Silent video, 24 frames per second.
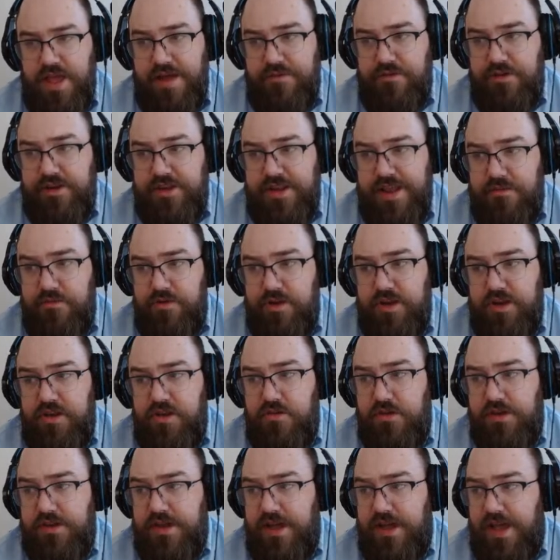Every
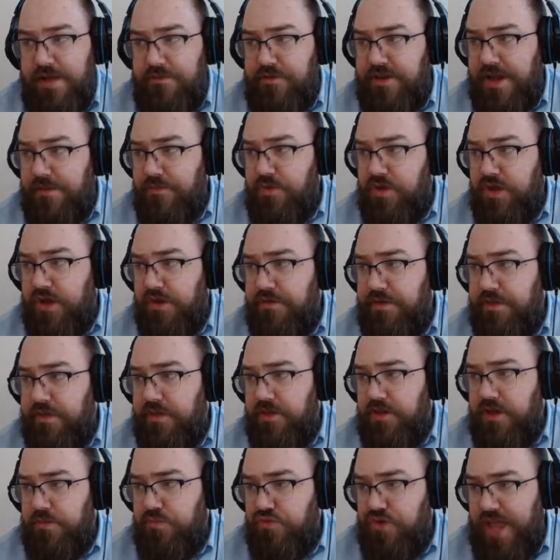time we go through the
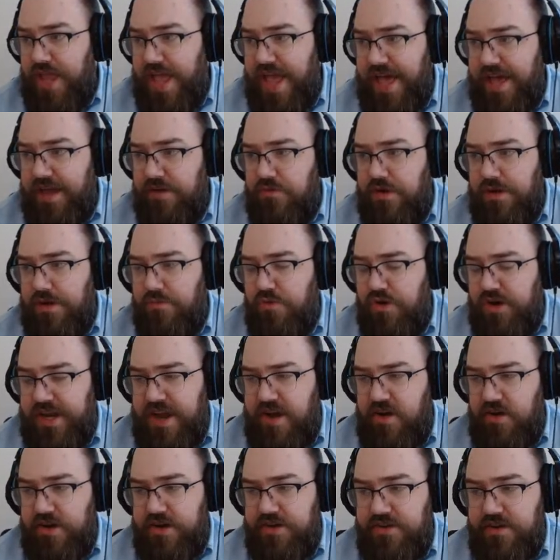loop, we add one more
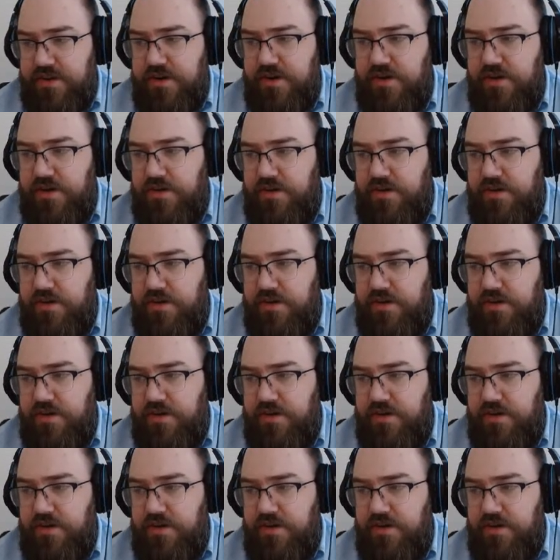character.